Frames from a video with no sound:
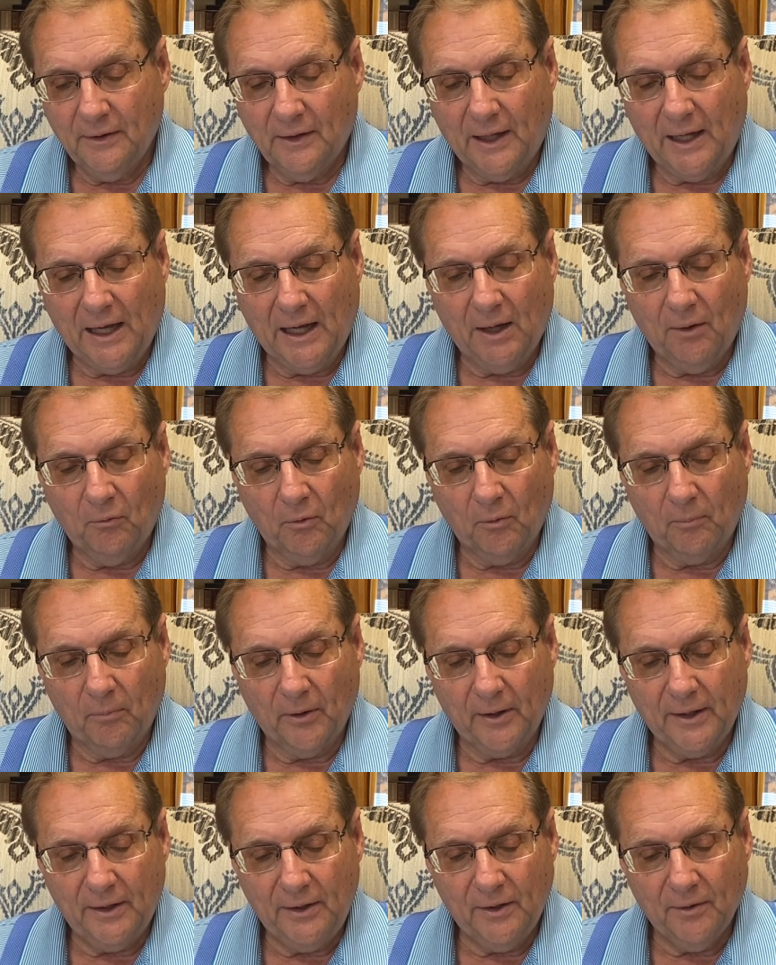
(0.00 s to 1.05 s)
I will
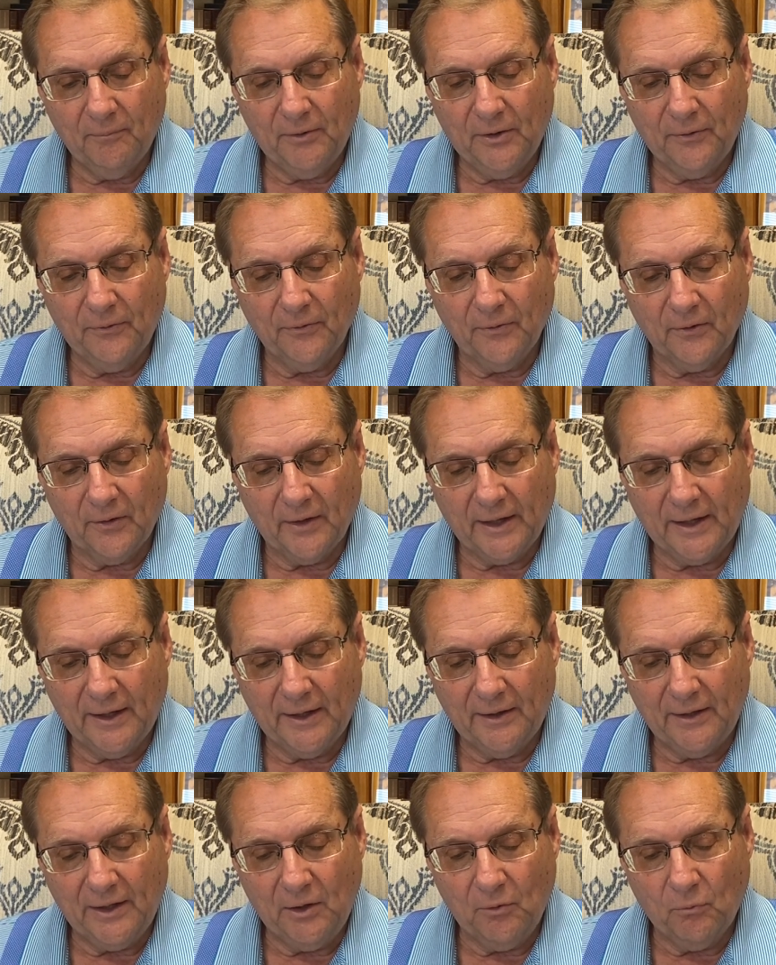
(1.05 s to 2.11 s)
bring him into the
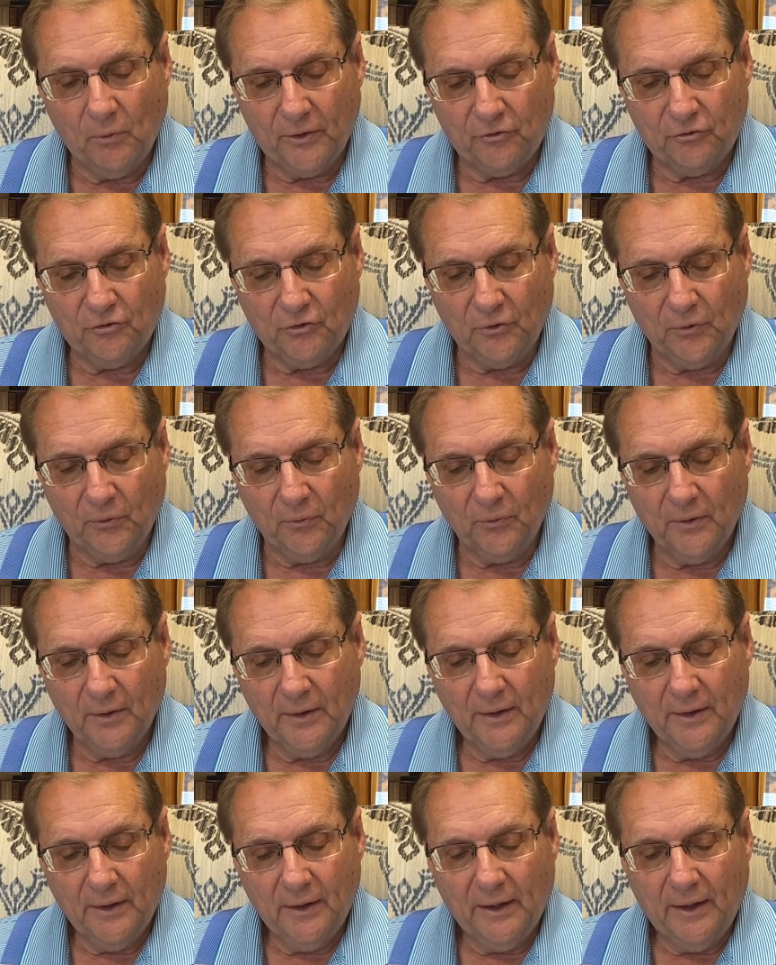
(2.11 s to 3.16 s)
land he went to,
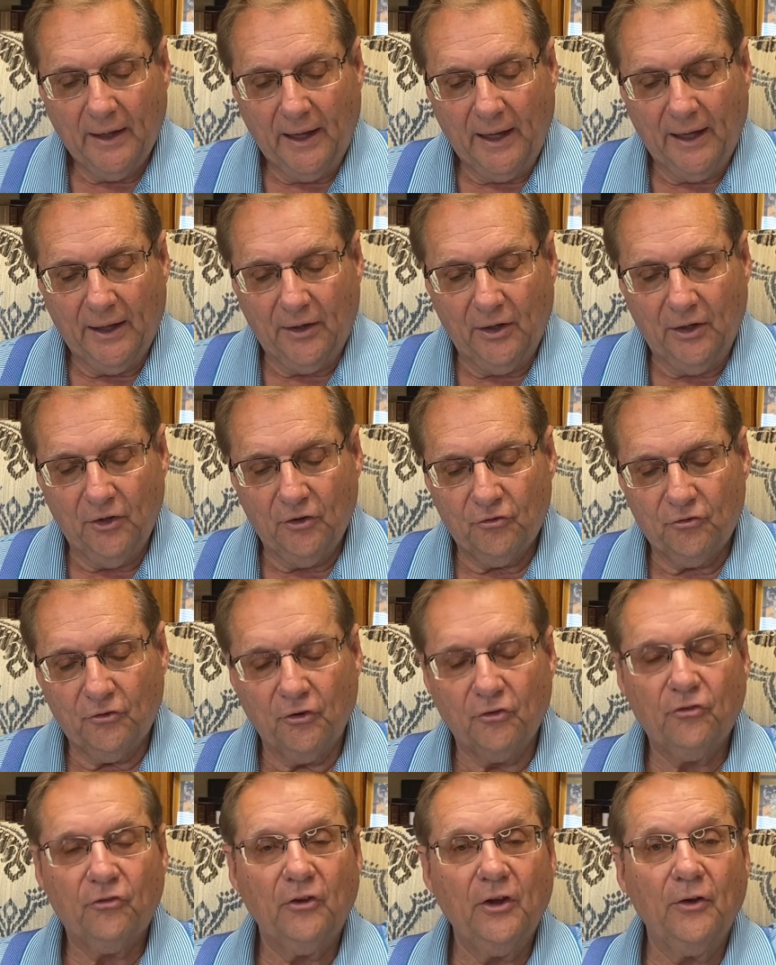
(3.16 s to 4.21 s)
and his
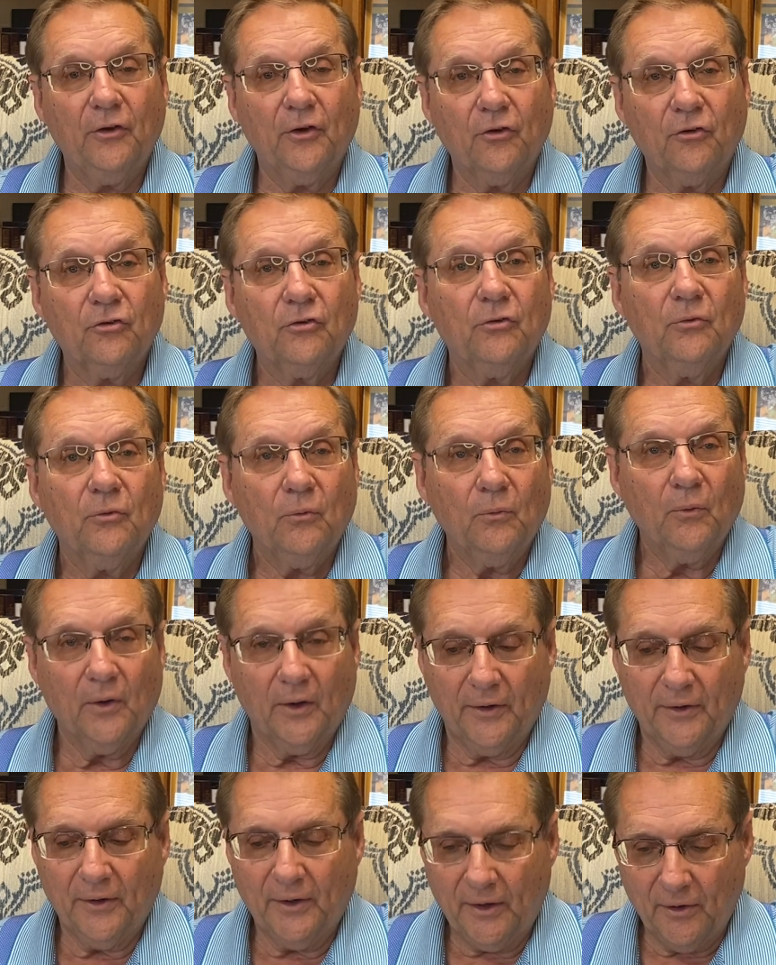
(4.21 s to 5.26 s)
descendants will
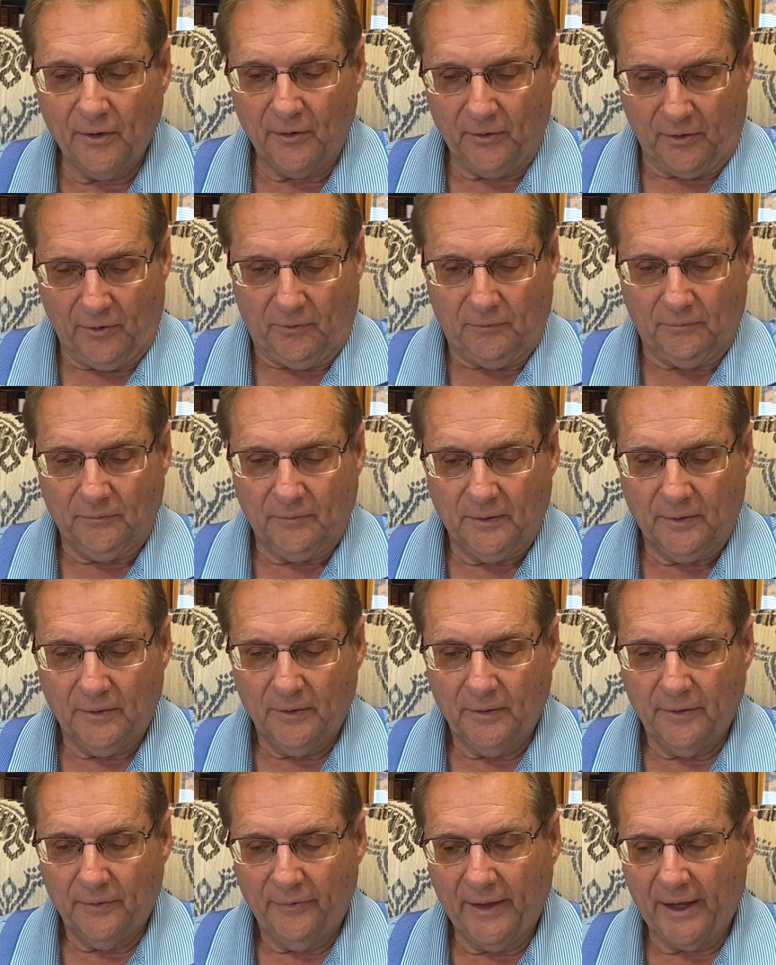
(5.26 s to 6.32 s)
inherit it."
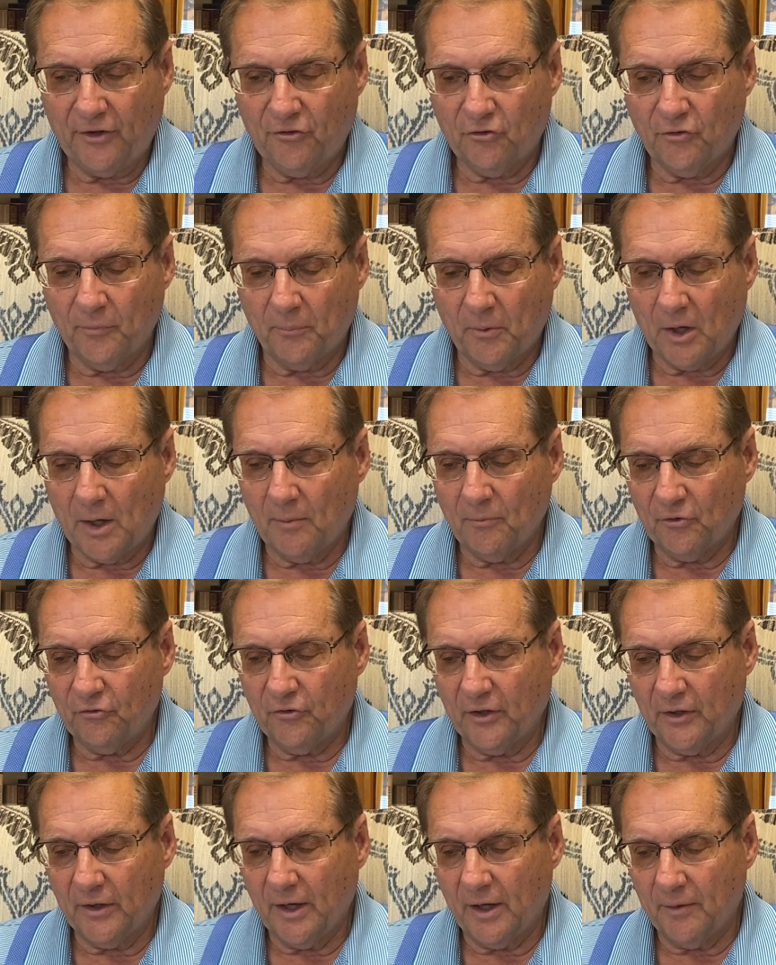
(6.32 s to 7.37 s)
That's the promise
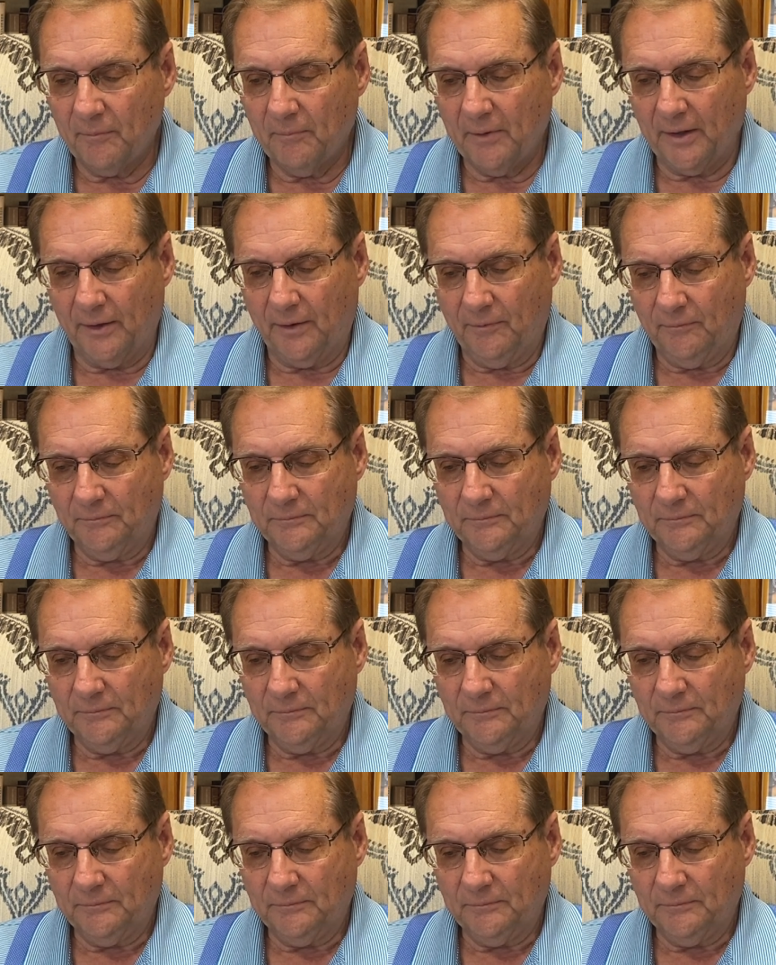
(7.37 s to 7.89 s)
that God made.